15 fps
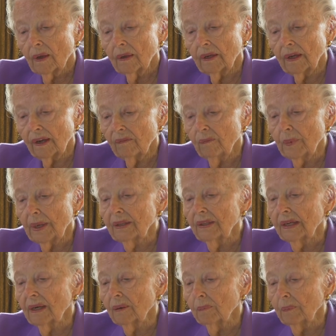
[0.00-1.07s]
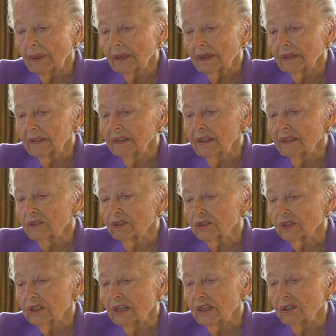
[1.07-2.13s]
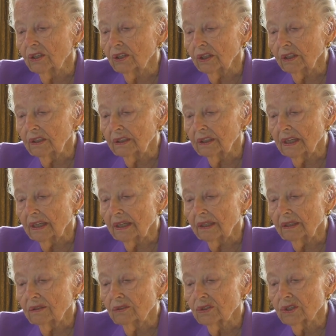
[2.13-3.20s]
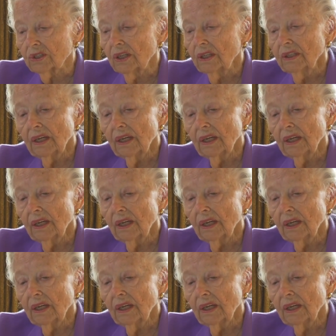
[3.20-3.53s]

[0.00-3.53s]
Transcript: Give me the ability to see good things